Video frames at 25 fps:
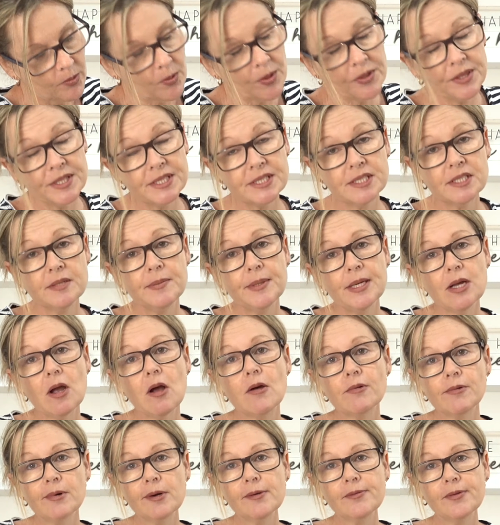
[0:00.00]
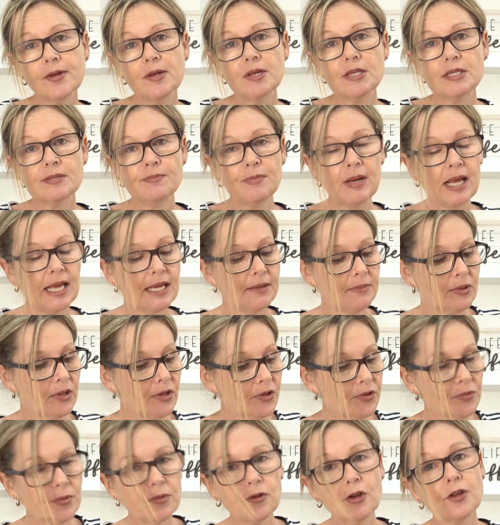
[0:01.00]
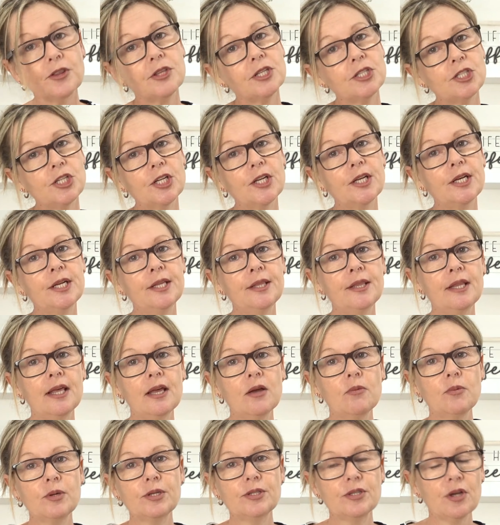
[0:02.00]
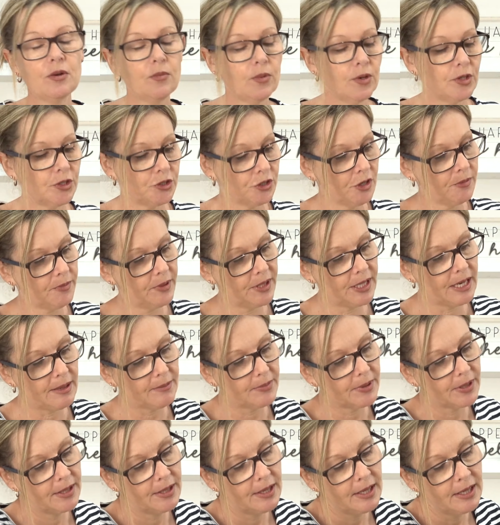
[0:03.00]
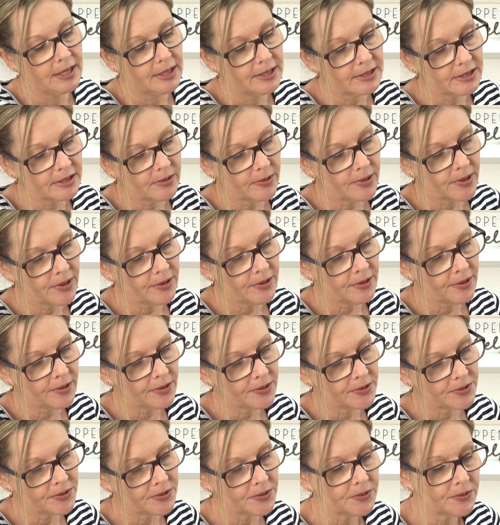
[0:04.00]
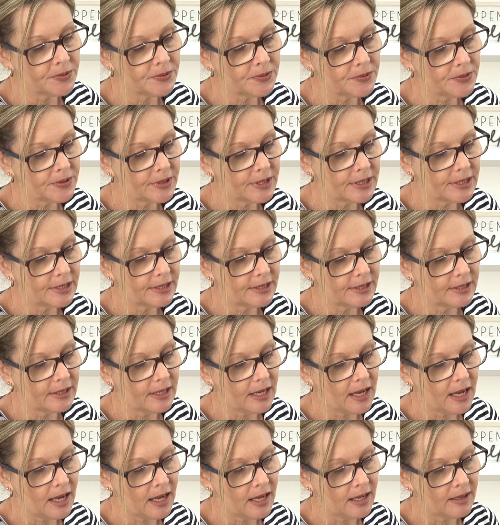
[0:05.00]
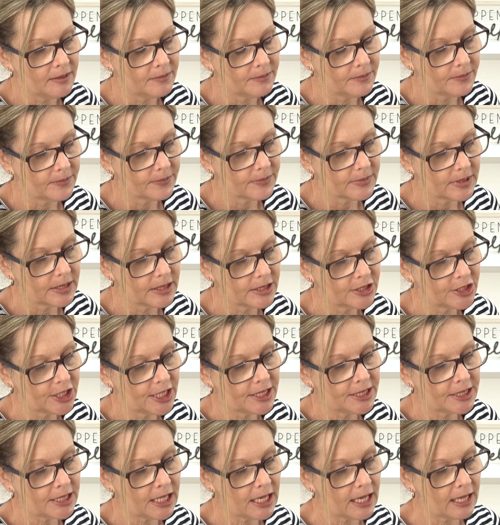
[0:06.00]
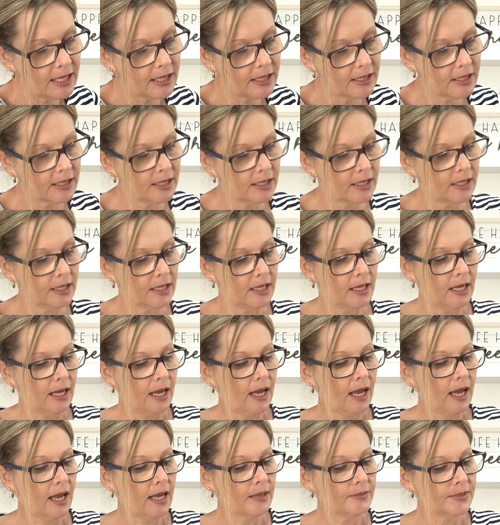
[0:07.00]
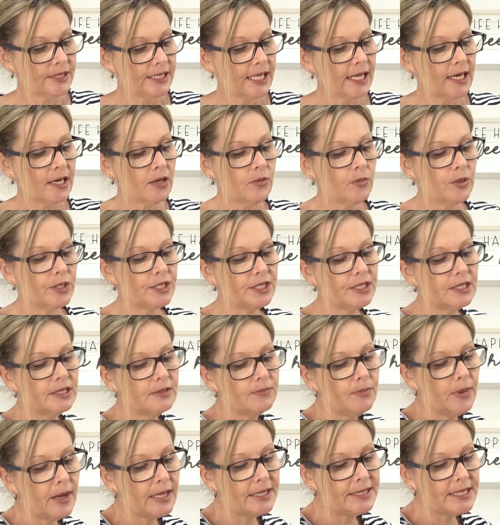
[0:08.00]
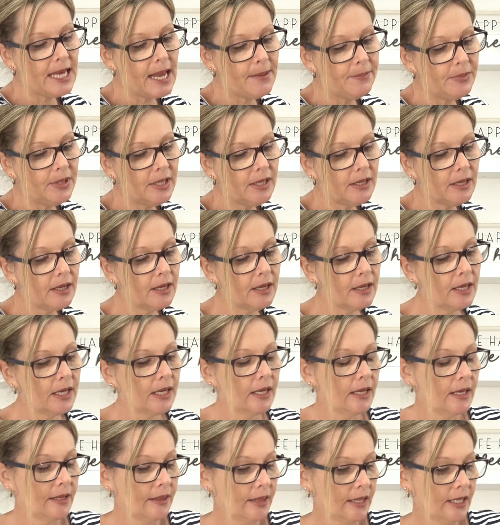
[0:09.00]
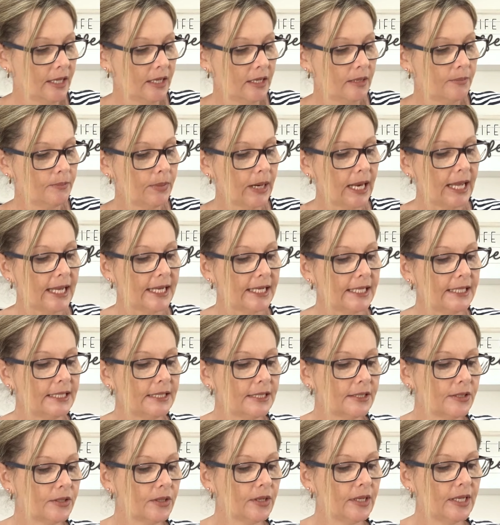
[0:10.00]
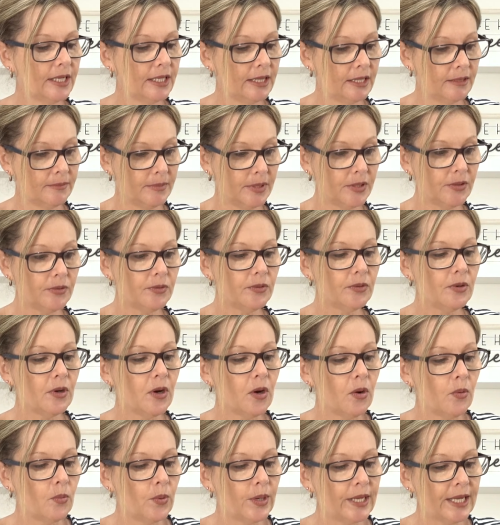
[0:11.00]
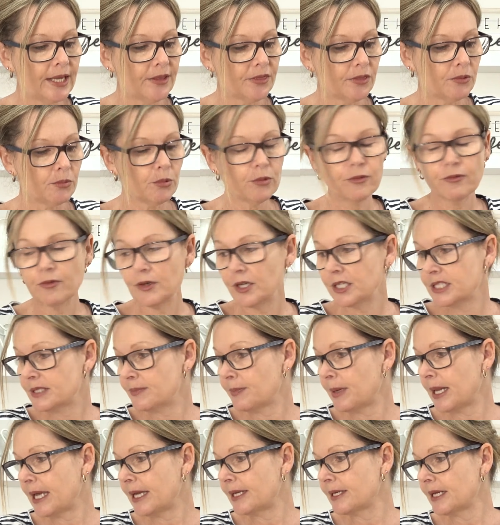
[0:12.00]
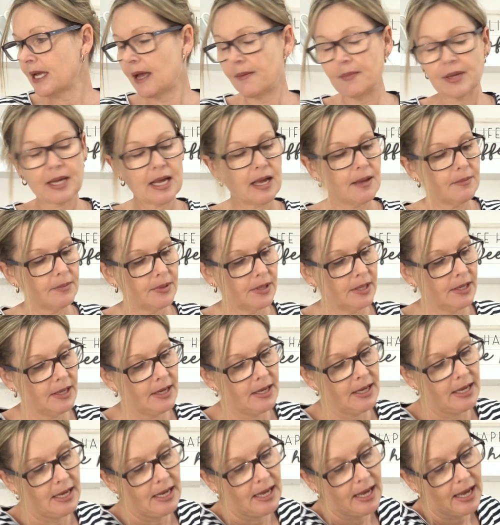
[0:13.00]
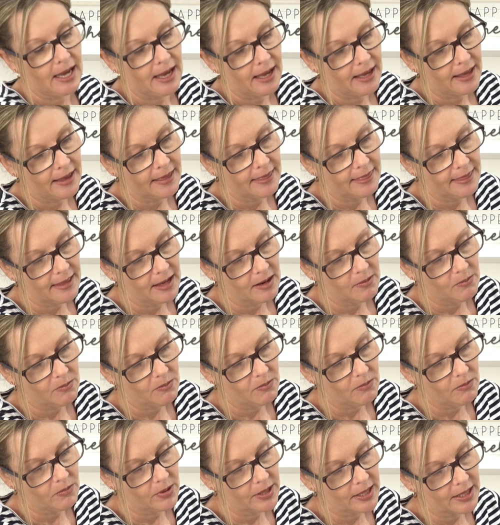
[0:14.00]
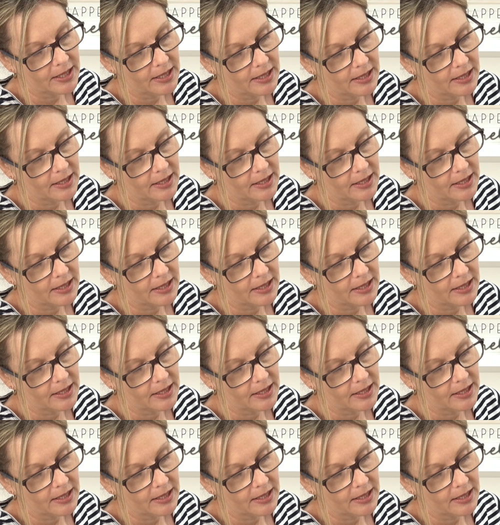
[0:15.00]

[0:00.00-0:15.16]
want this to be on reverse blade because we've got the chicken in there, we don't want to chop it up. So we're going to go to the gentler setting, which is by tapping the blade in the middle, we get the reverse blade coming up. And then we